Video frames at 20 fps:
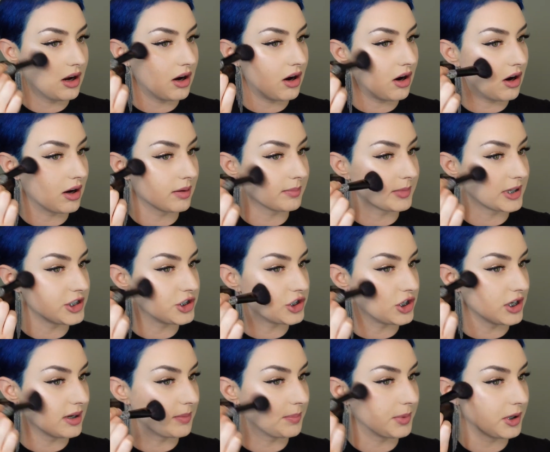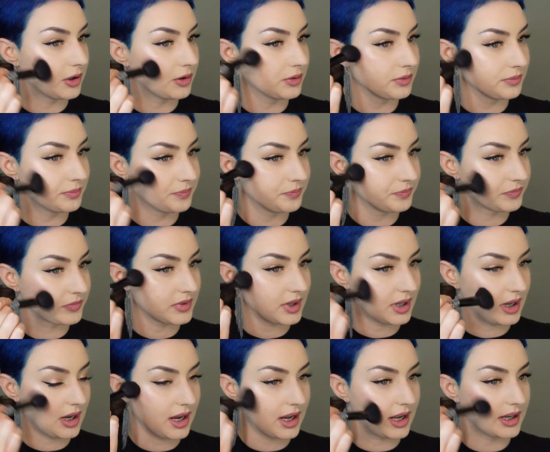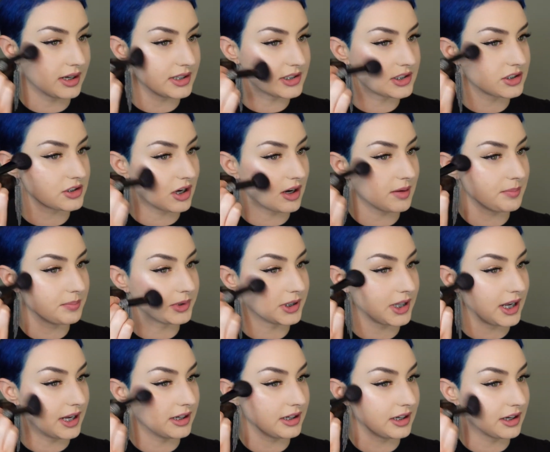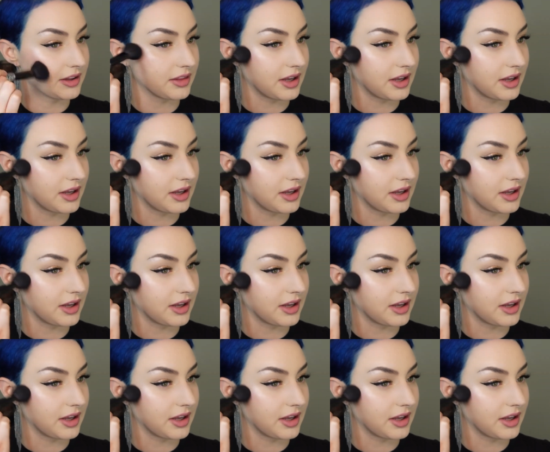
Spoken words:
on my cheekbone, and I start blending